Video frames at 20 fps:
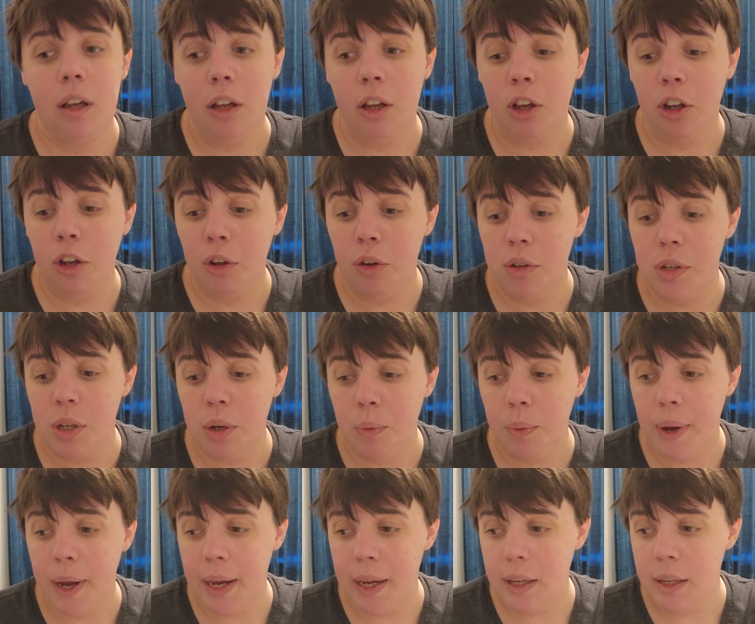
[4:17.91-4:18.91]
you're losing
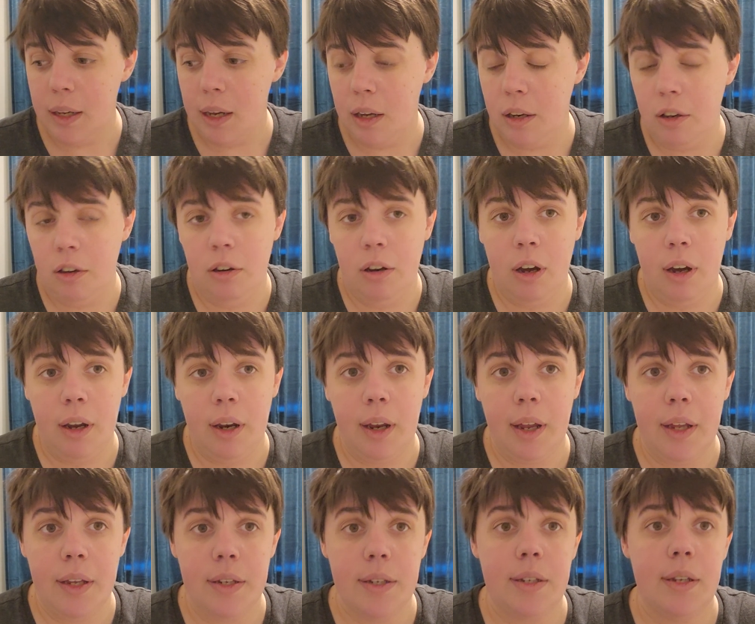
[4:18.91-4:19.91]
weight and you're not
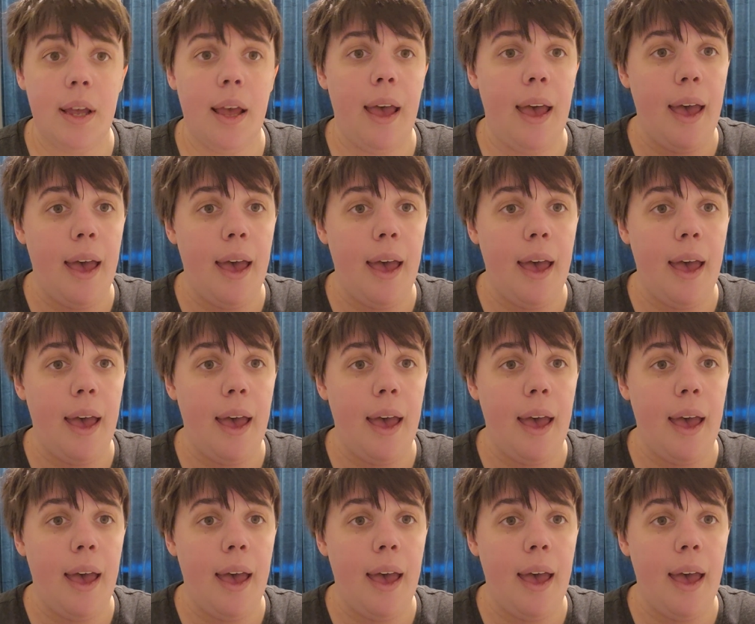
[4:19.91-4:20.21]
as